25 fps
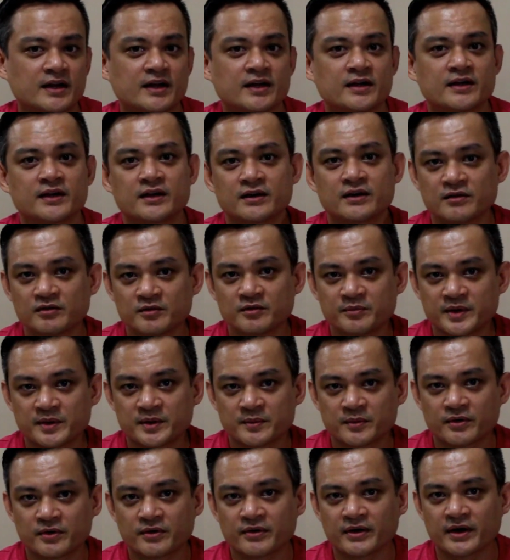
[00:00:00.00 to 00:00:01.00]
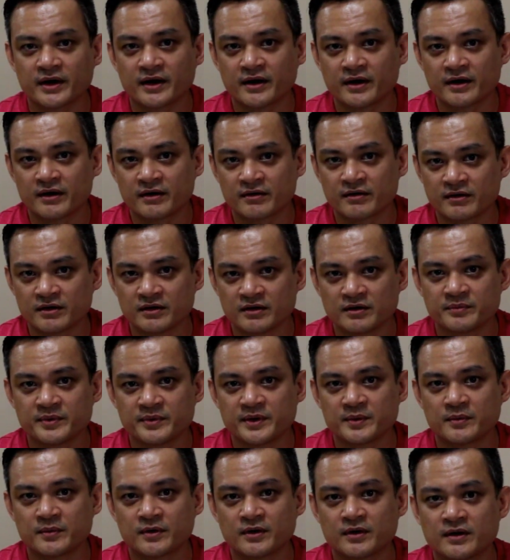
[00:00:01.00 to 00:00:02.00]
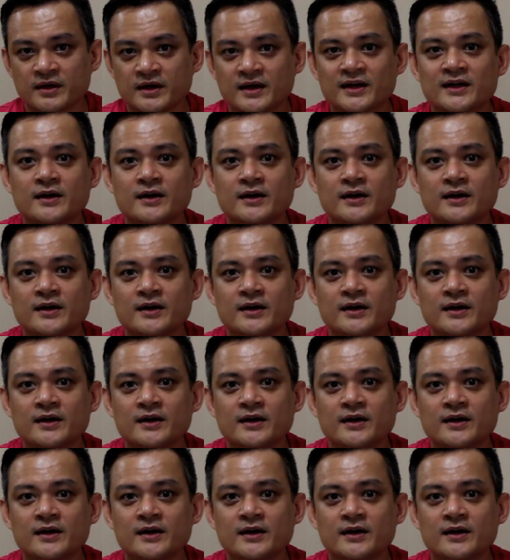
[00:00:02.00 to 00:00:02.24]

I get a little bit more air, a little bit more